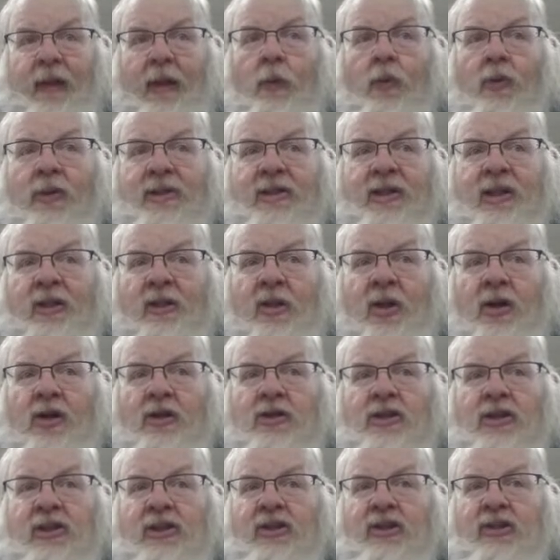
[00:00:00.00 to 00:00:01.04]
was the
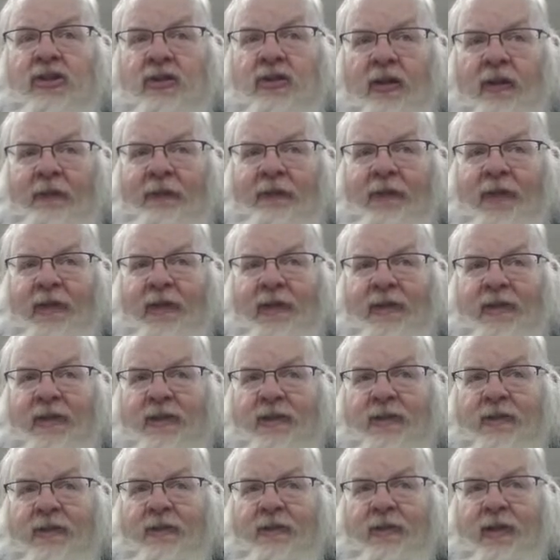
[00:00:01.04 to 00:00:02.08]
largest
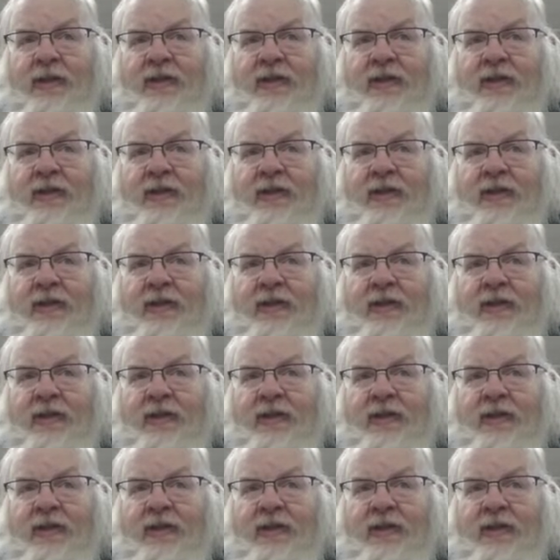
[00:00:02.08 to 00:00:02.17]
surface